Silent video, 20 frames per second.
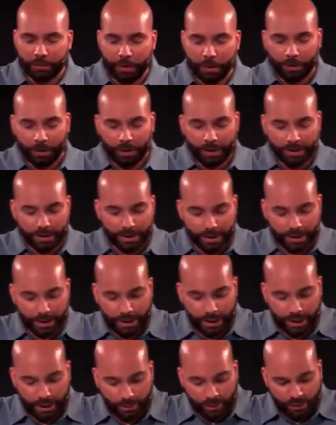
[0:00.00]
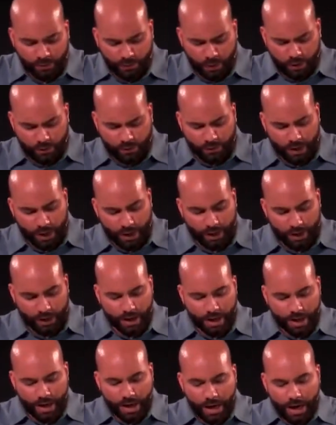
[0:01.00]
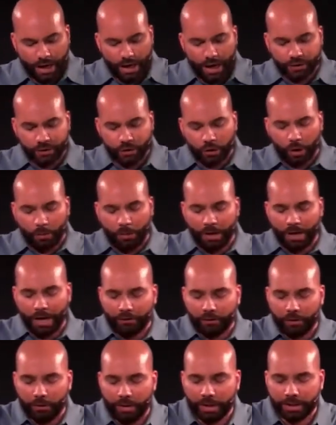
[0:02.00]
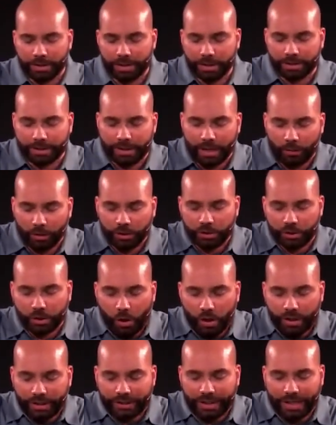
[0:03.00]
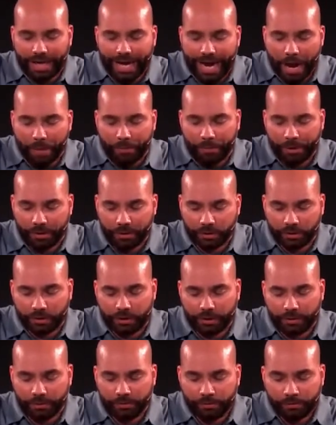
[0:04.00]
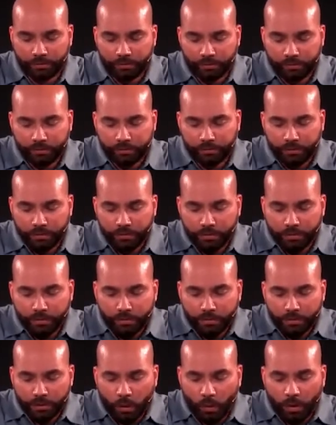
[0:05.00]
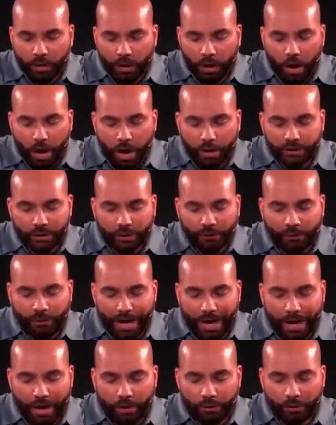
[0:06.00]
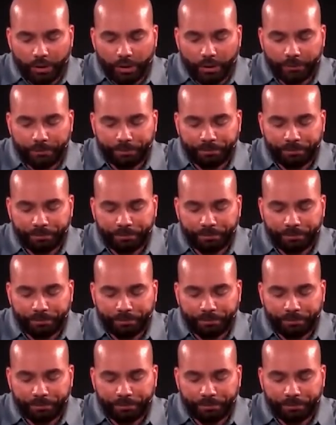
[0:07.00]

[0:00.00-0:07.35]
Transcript: people into the kingdom. The third thing I'd ask you to repeat after me is this. Say, rejoicing happens when the lost are found.